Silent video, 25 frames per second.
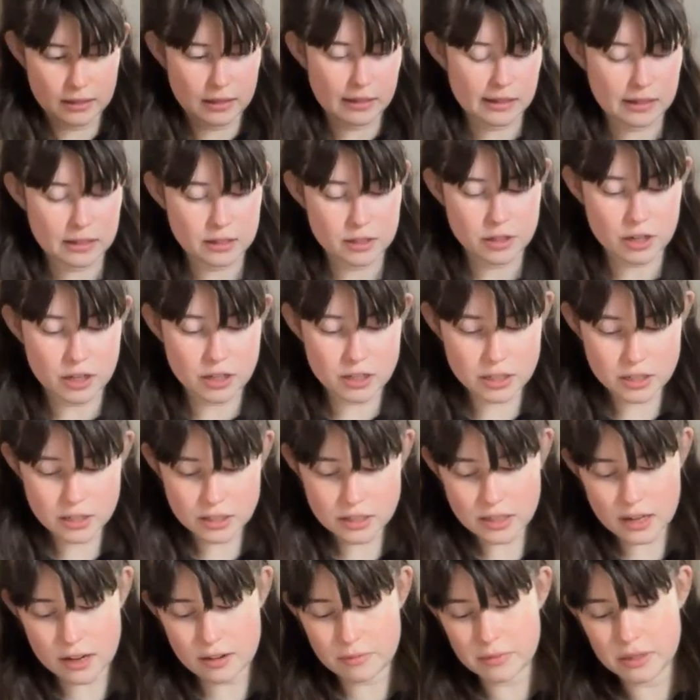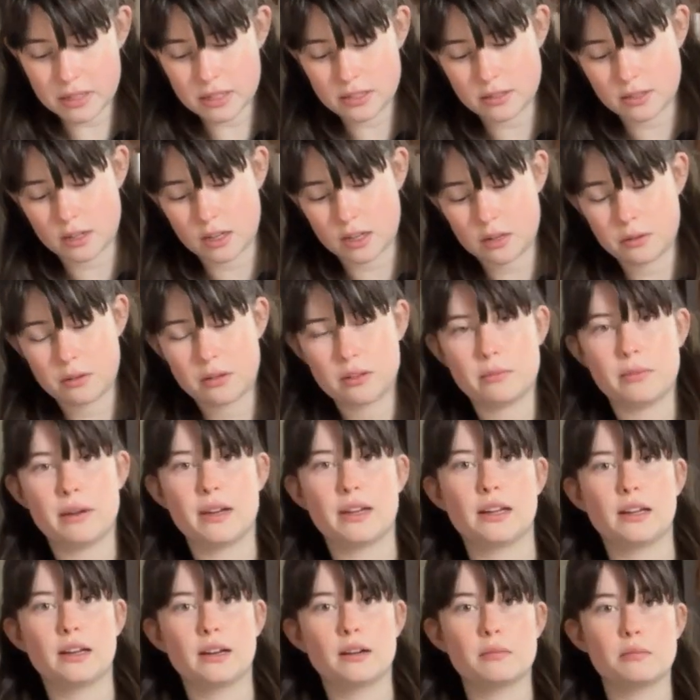The instructions have me start with
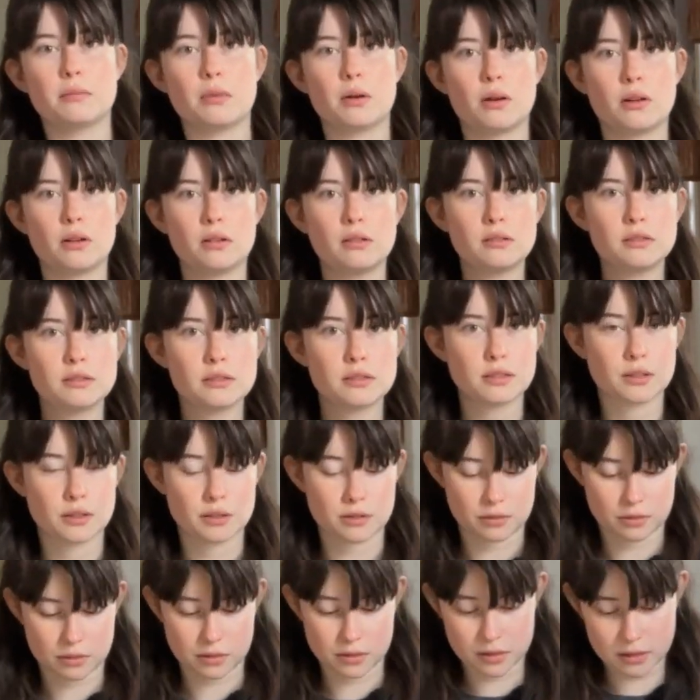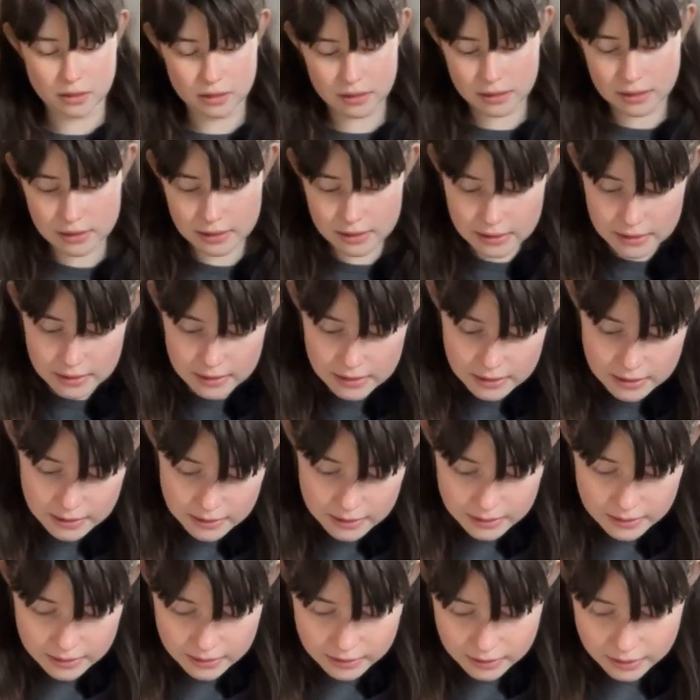making a ball, so
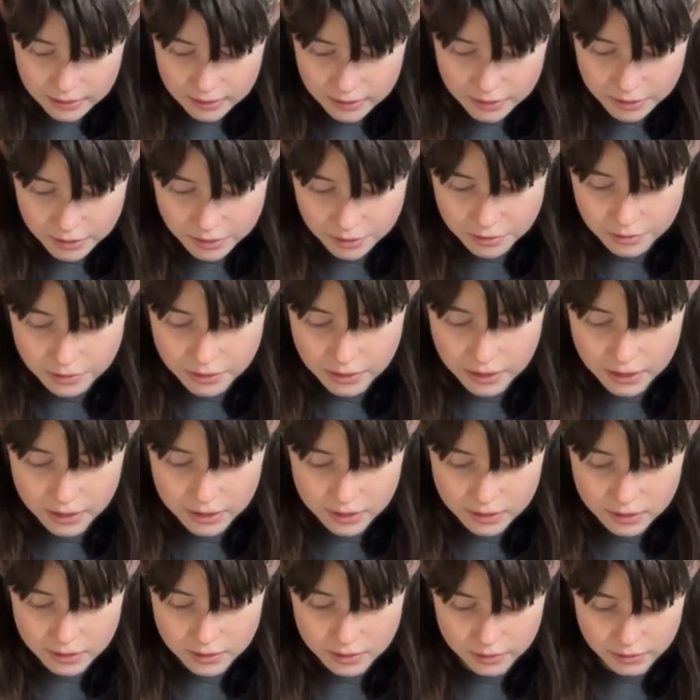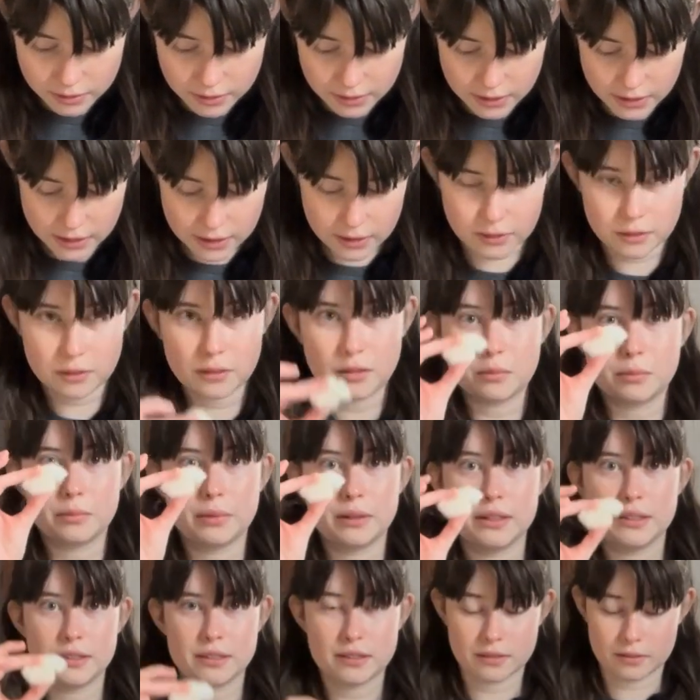I'm gonna do that. So I take a little
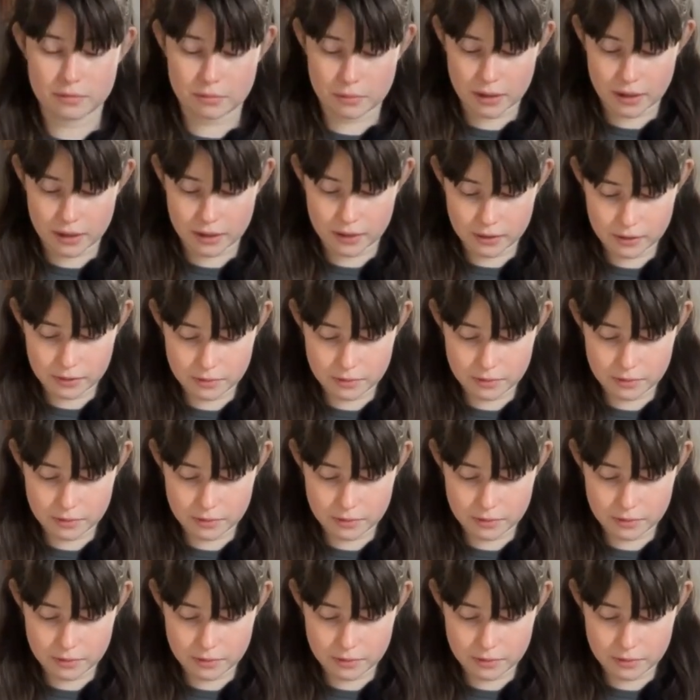piece of my